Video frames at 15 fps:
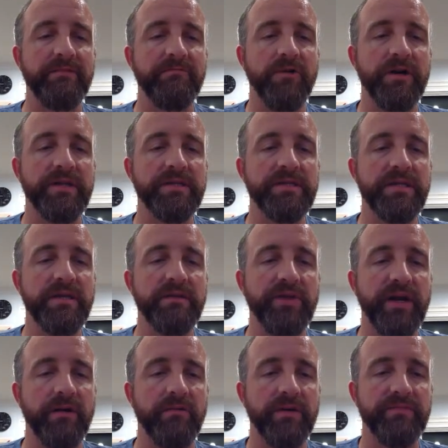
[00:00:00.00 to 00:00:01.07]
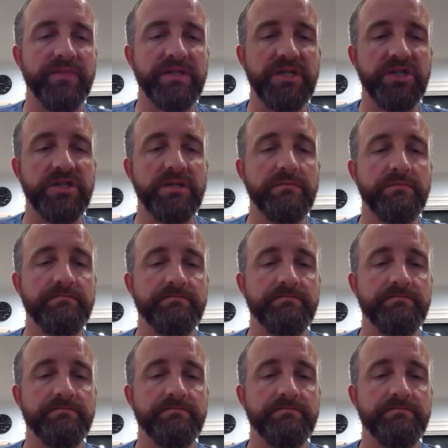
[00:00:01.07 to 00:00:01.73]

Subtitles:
1 to the player 1 position.